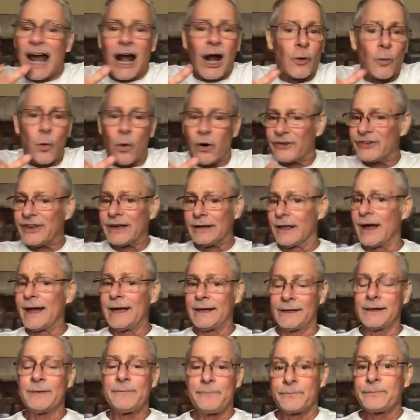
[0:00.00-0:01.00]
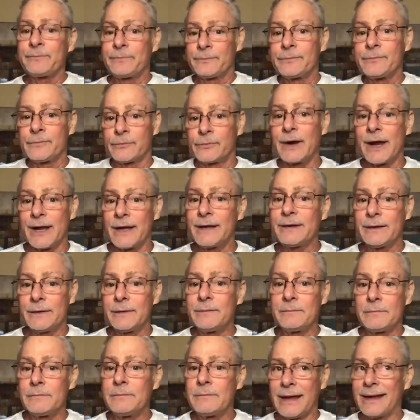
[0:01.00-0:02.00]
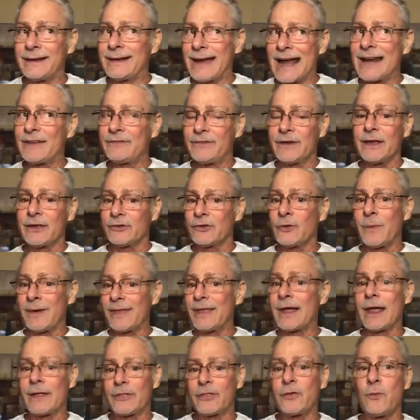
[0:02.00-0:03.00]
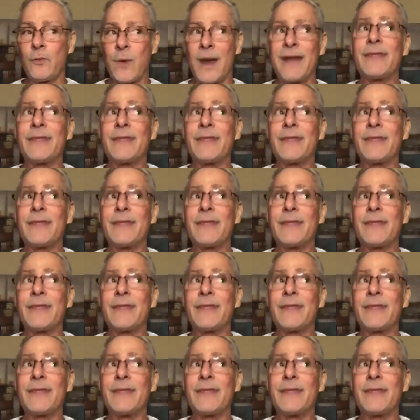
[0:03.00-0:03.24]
Okay? It's kind of Star Wars-y like, right?